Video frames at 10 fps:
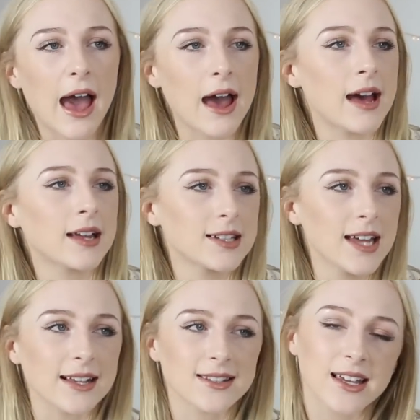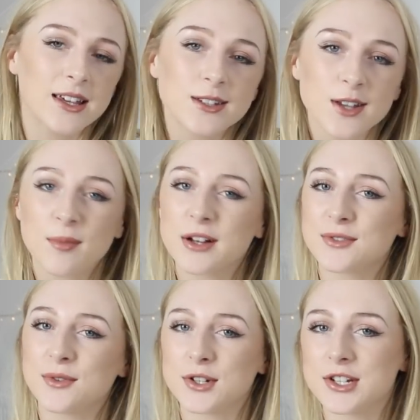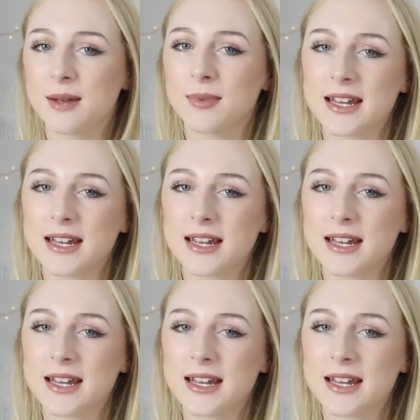And yes, thank you so much for watching.